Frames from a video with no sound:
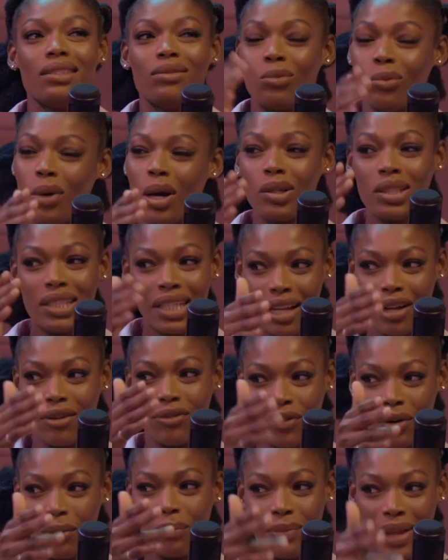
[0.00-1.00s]
1 year
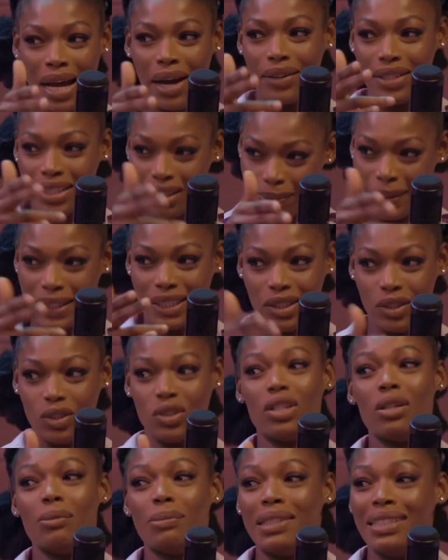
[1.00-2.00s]
from now, this person is
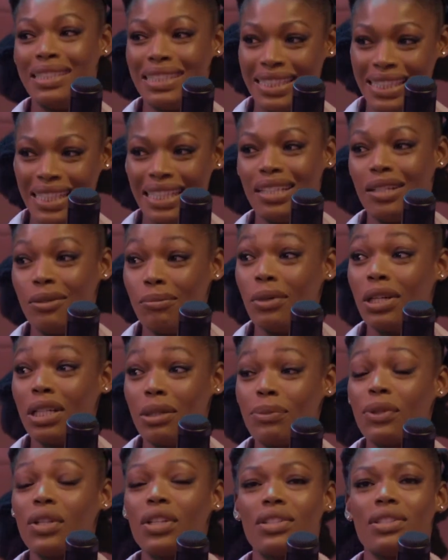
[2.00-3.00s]
going to be sitting in money
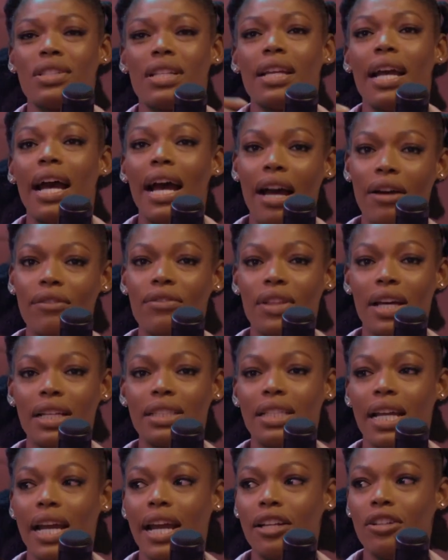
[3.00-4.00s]
because they have
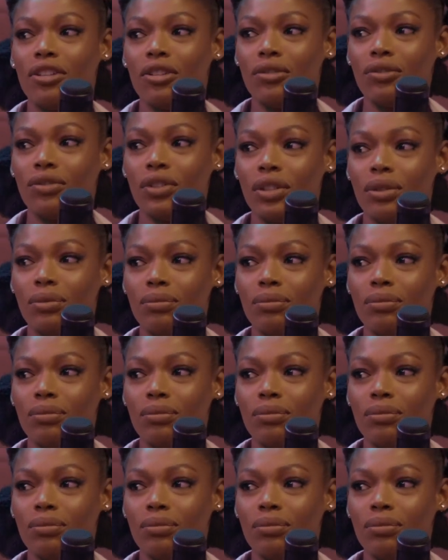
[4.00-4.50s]
that kind of